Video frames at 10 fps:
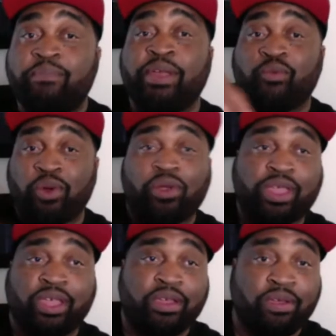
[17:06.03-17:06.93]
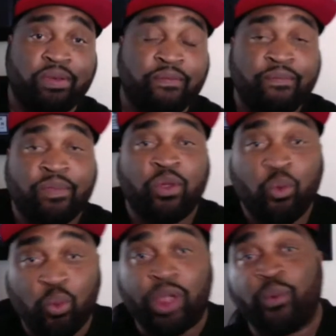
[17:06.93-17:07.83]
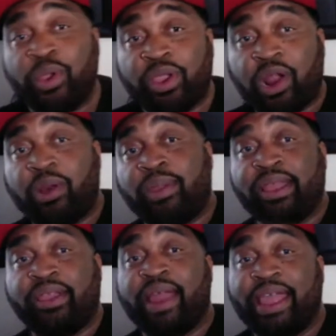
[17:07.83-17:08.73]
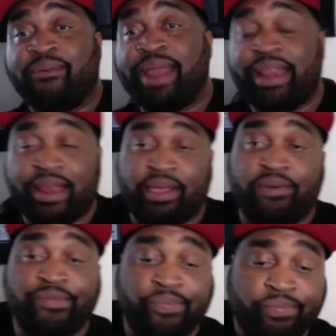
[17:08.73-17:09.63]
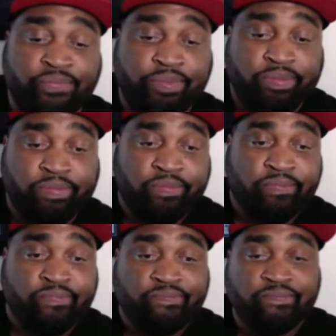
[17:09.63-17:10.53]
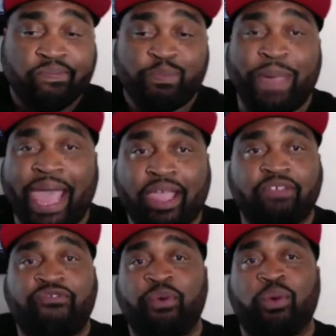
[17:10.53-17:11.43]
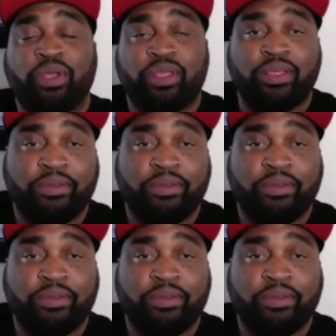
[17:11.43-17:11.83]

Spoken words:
been working where we currently are at right now, back and forth,